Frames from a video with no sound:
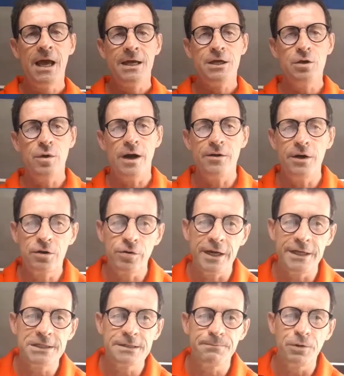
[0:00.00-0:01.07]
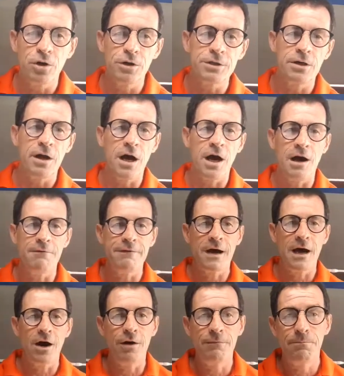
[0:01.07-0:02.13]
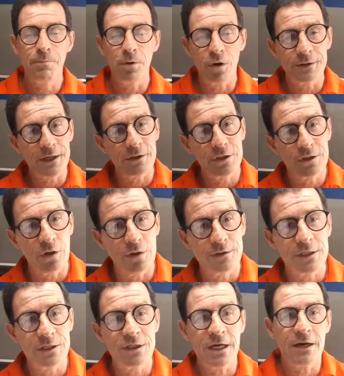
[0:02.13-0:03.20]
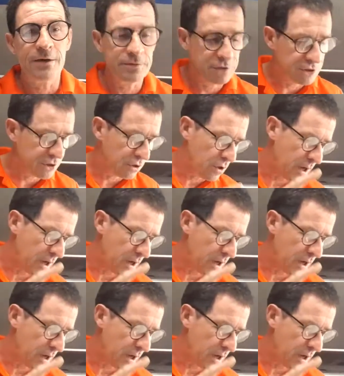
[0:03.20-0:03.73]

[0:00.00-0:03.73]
You are a great supporter of both our shows, the Shout Out Show,